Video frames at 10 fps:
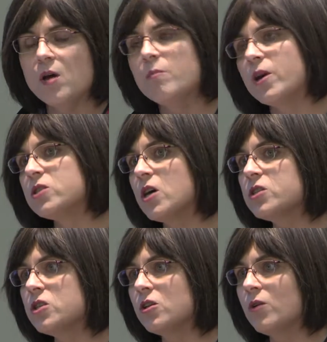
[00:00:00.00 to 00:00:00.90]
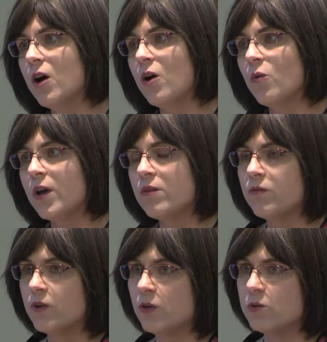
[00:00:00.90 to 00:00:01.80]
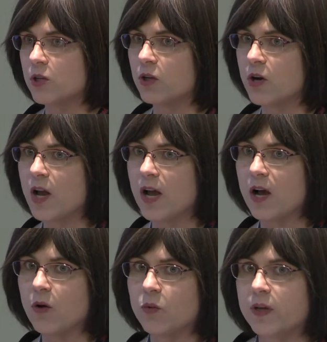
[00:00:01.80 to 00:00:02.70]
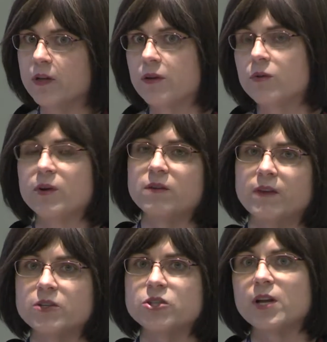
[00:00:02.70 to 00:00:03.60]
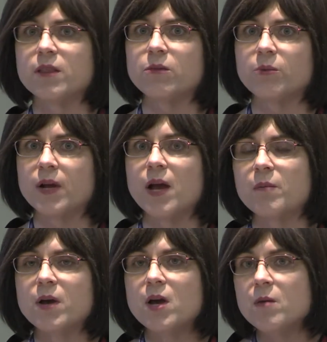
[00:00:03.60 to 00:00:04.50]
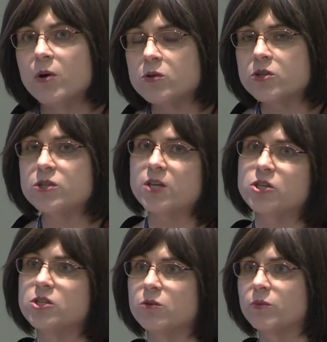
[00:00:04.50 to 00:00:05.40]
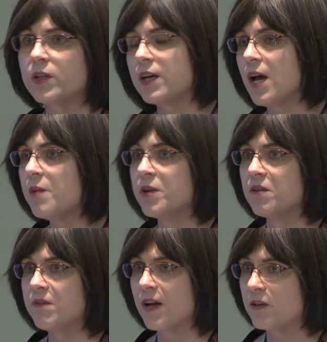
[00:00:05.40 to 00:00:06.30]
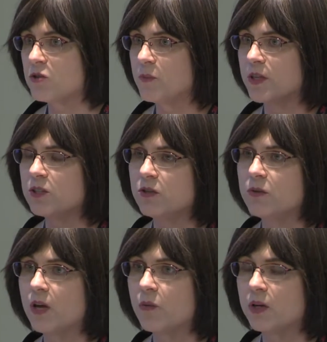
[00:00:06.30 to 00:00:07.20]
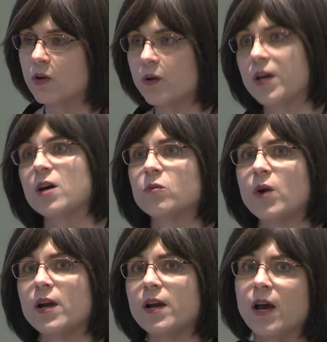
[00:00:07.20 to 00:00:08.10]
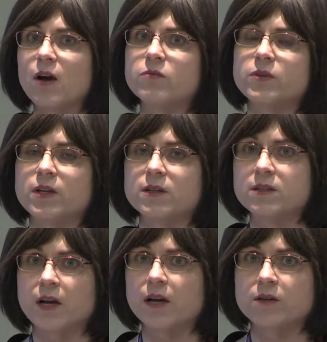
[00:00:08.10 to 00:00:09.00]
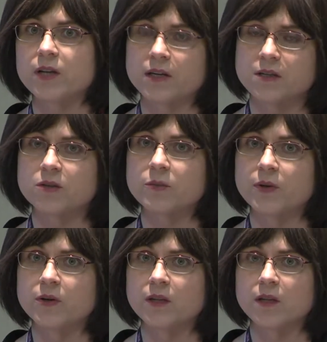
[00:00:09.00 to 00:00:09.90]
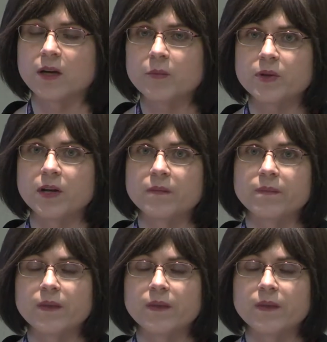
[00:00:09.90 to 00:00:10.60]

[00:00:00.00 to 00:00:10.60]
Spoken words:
but it's also a way for you to learn how we do innovation at 3M. Poster sessions are really common. In fact, there's a big 2-day one going on right now for the entire technical community in the company.